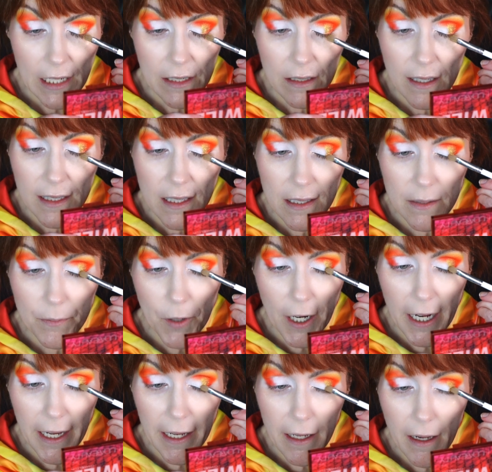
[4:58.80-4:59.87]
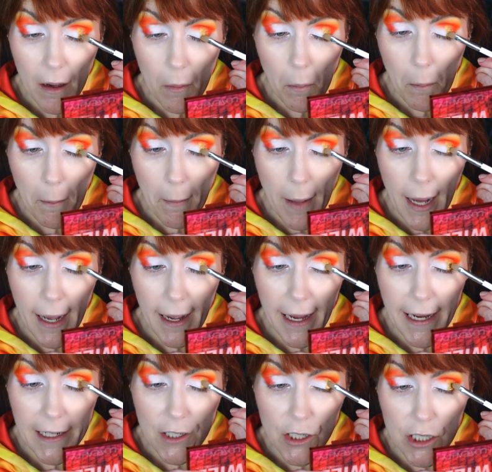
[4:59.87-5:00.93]
I do like to spray
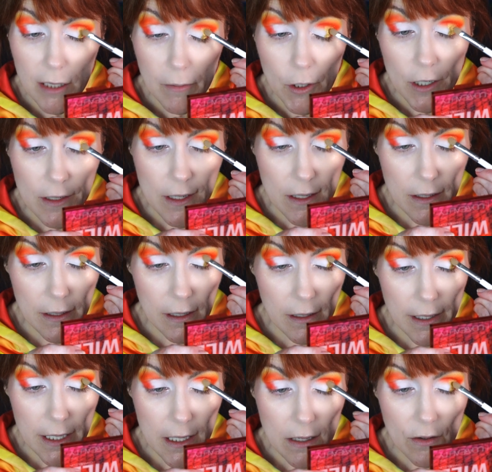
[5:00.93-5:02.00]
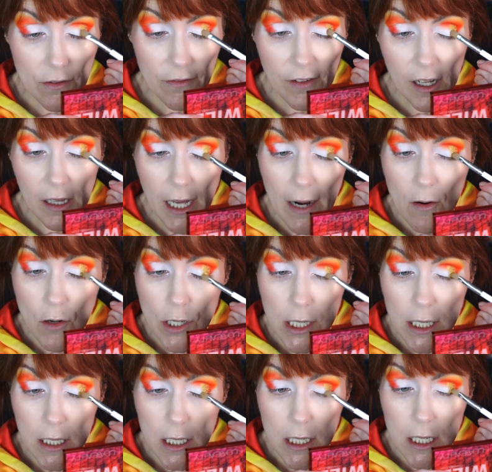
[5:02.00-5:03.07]
my shimmers so there is no fallout.
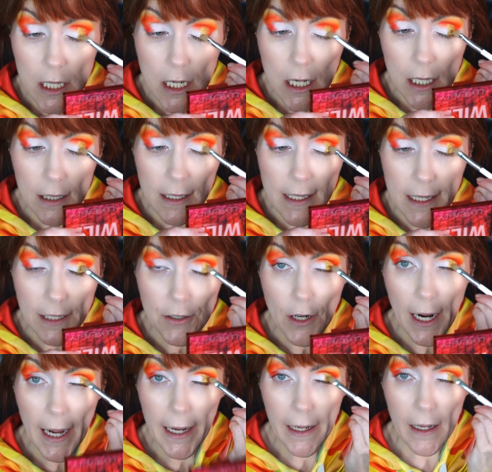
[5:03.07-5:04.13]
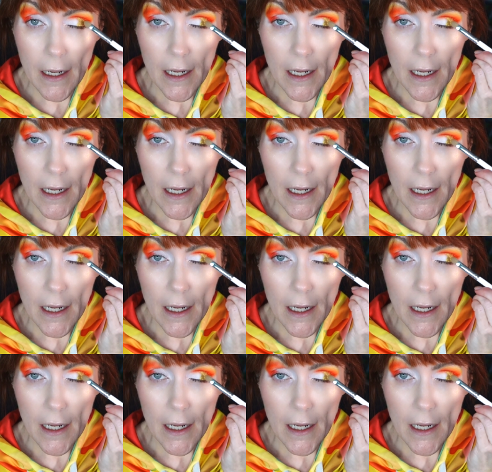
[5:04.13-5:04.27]
At least I try.